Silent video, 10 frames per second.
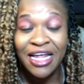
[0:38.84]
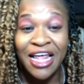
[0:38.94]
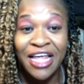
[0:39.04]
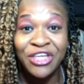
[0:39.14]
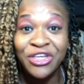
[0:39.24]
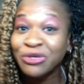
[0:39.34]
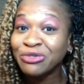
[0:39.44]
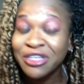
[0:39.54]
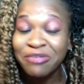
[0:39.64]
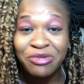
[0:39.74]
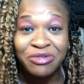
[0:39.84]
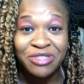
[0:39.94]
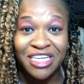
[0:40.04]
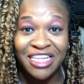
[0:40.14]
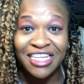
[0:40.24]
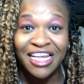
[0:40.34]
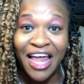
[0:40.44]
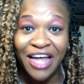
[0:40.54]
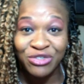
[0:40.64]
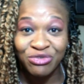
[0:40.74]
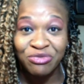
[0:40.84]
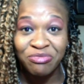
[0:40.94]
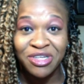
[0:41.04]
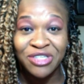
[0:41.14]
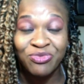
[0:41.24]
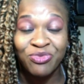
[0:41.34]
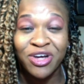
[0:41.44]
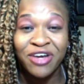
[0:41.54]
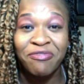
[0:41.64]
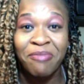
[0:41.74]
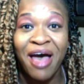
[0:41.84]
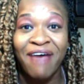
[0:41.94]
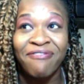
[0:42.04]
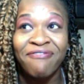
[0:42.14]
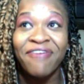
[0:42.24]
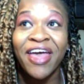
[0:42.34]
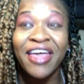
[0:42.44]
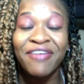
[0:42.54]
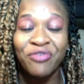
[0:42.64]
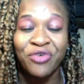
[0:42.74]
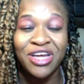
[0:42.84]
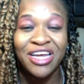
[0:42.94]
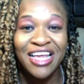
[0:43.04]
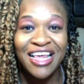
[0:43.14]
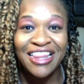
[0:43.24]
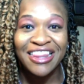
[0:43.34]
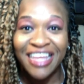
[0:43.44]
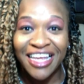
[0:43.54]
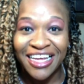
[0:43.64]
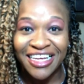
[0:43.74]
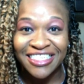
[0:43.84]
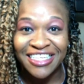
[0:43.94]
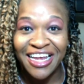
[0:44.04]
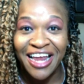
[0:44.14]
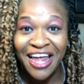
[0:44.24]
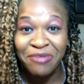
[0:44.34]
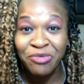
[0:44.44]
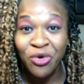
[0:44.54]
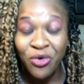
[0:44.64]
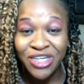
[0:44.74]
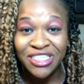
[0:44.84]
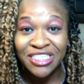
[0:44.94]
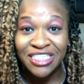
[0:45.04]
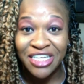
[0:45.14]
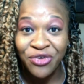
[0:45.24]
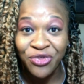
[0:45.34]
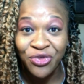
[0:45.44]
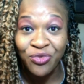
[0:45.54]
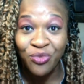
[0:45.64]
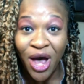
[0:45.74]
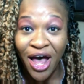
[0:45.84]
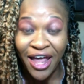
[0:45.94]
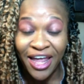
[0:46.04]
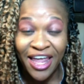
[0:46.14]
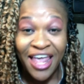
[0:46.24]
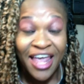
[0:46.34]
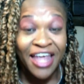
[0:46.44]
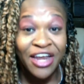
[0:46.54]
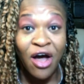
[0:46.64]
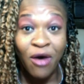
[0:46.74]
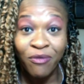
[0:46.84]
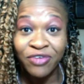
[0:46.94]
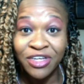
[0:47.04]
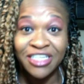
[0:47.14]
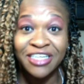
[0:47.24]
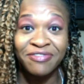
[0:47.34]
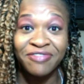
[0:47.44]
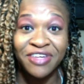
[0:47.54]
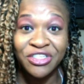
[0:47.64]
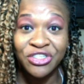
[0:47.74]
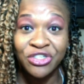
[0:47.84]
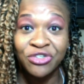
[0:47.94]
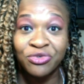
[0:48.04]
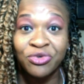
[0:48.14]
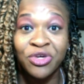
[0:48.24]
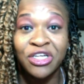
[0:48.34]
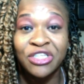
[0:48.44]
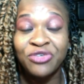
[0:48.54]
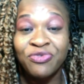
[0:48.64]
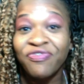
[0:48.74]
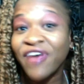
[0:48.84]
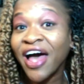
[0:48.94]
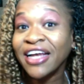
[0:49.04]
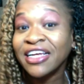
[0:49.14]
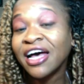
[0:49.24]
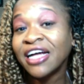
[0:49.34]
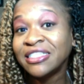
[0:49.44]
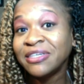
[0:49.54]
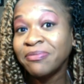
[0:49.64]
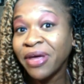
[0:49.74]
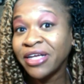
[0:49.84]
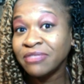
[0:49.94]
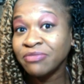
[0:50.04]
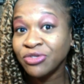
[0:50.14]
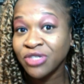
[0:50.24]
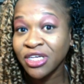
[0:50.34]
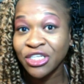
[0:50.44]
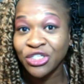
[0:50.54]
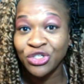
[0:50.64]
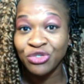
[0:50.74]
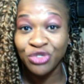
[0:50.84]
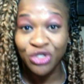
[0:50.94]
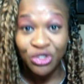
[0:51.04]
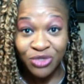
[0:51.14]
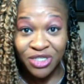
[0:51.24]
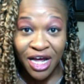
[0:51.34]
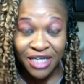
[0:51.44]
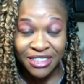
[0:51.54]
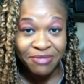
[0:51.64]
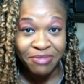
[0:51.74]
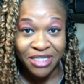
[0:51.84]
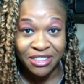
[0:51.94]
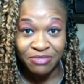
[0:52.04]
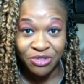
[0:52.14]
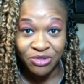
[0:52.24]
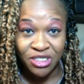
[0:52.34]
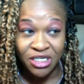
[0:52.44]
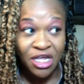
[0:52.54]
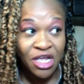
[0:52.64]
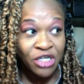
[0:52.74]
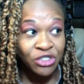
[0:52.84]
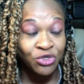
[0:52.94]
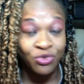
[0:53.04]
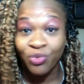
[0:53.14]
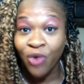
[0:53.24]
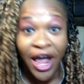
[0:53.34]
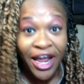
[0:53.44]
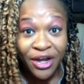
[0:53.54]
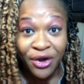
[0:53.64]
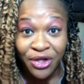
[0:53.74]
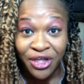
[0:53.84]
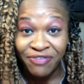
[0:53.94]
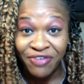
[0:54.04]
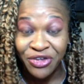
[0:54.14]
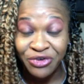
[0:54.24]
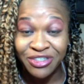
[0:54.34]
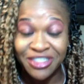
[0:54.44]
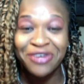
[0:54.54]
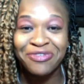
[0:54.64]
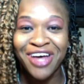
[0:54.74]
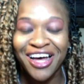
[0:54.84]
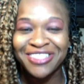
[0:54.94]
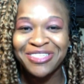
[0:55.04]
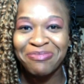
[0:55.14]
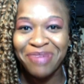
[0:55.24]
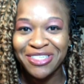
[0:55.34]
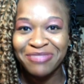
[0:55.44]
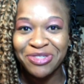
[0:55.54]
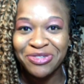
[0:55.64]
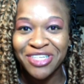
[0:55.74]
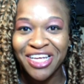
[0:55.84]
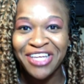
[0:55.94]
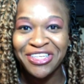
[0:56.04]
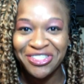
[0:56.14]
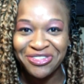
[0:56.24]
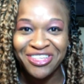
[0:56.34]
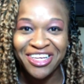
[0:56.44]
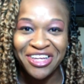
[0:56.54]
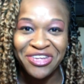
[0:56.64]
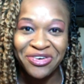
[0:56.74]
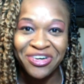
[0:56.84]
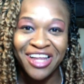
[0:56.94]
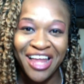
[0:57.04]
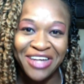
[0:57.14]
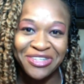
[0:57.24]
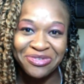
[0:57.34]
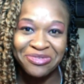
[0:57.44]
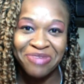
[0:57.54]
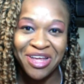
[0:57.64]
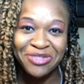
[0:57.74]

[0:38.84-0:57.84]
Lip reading: Using music in the classroom is one of my favorite things, and I am going to tell you why, and hopefully convince you to find content-based music, to use content-based music, to write even yourself content-based music and use it in your classroom as